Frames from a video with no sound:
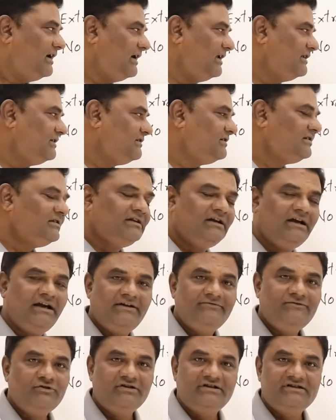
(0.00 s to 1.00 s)
And I
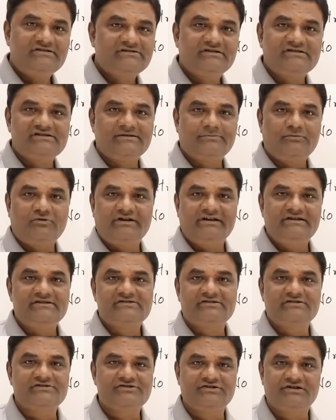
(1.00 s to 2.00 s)
have not discussed about
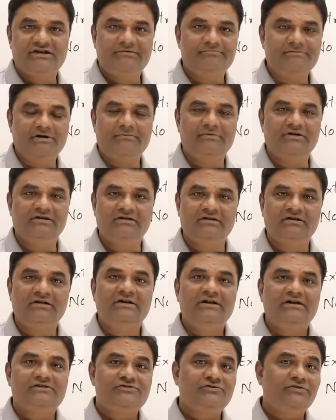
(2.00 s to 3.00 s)
insertion and bubble.
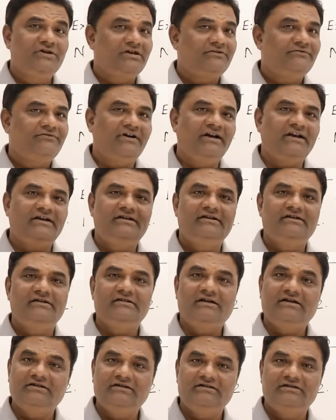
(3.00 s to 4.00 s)
So you can find it
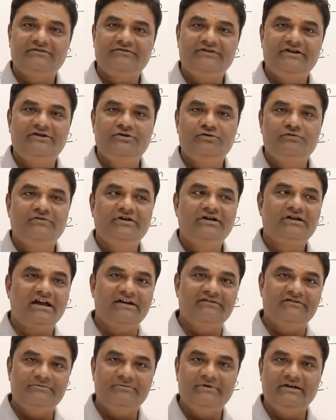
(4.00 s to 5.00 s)
in another video where
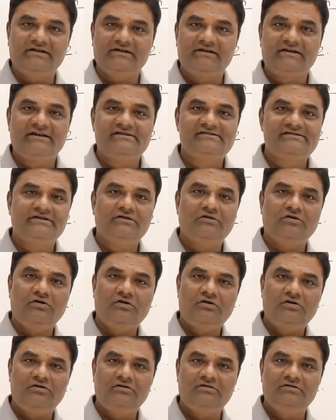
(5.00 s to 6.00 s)
I will be analyzing
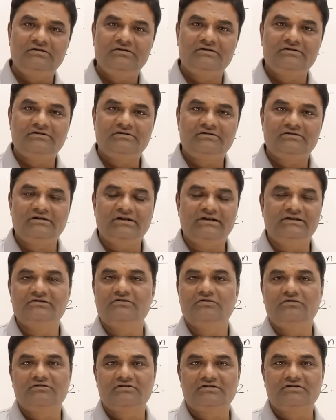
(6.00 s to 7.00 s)
all the
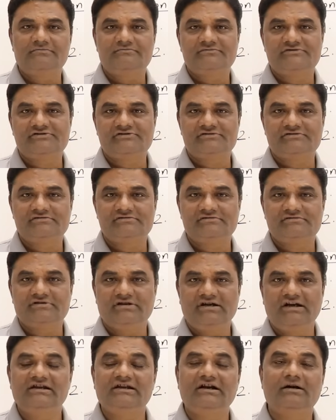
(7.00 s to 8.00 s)
algorithms.
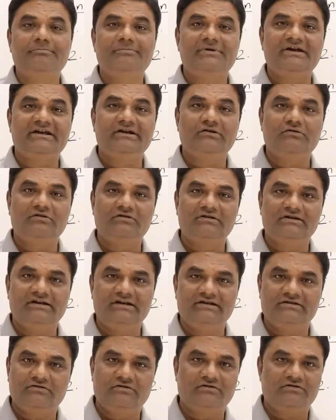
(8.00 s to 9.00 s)
I'll comparing all the
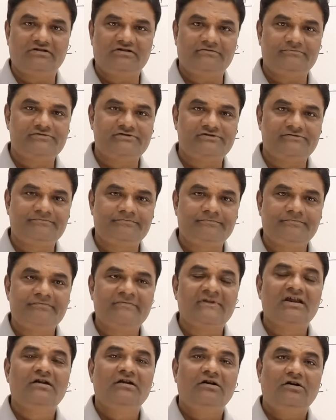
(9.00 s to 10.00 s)
algorithms
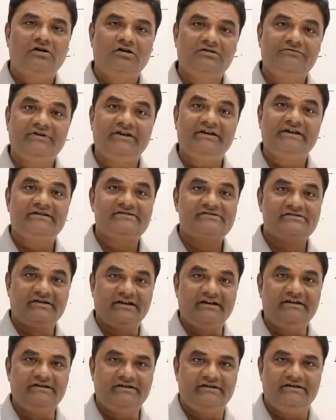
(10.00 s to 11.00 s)
on various
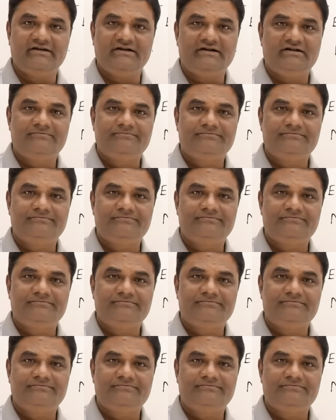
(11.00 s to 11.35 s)
criteria.